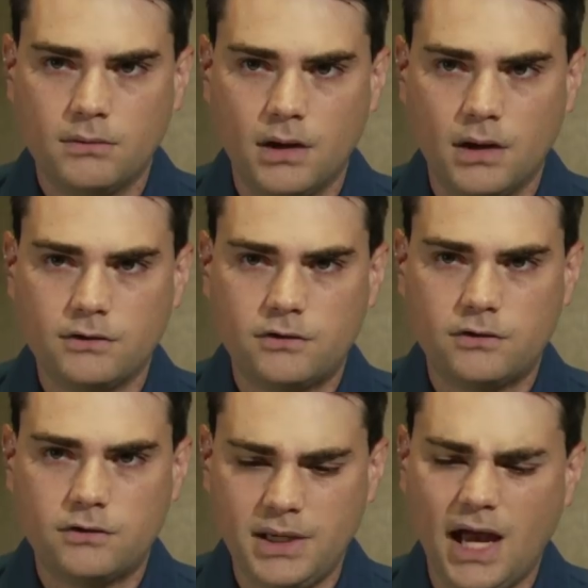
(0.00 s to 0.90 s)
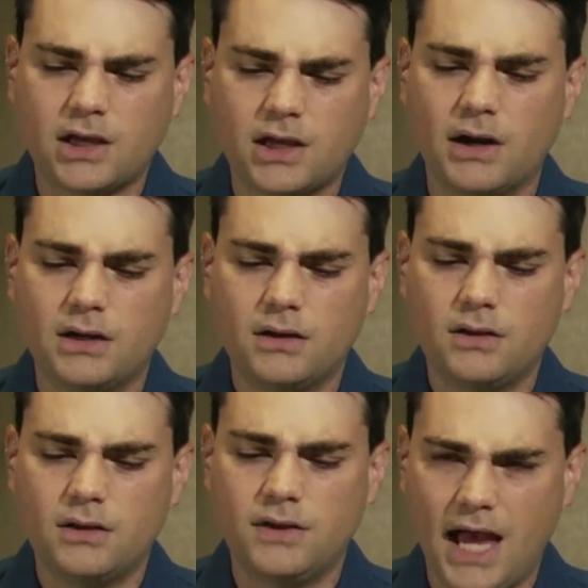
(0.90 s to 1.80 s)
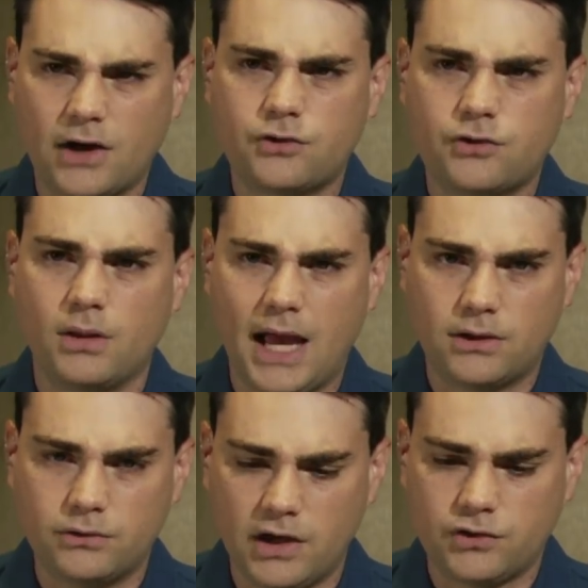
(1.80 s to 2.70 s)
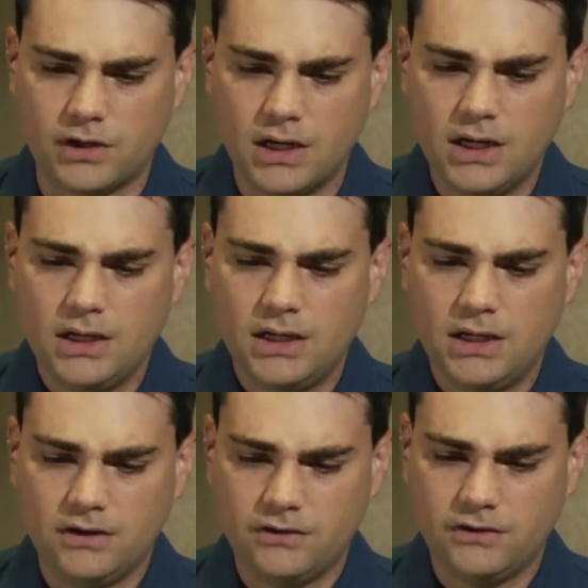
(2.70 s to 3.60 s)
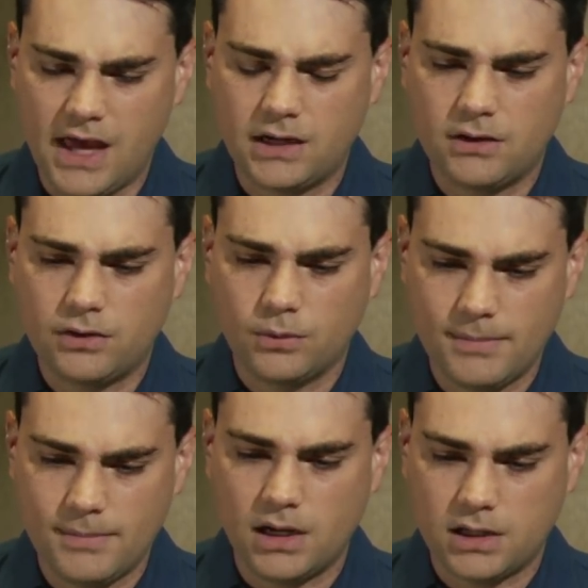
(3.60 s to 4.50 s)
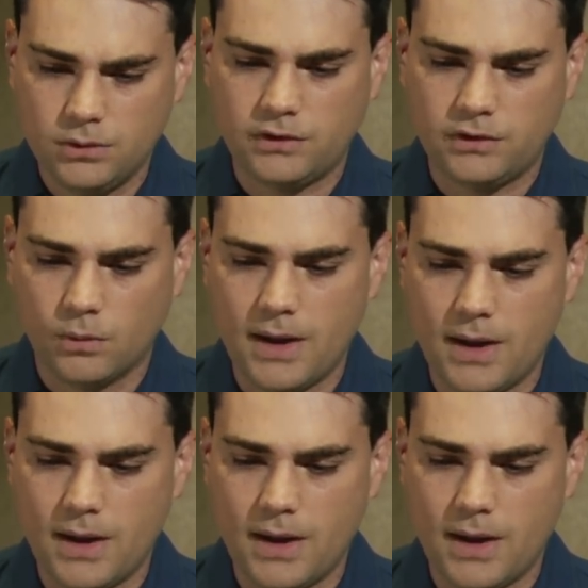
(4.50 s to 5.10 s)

Well, to be accurate, the actual accusation is that the women accusing the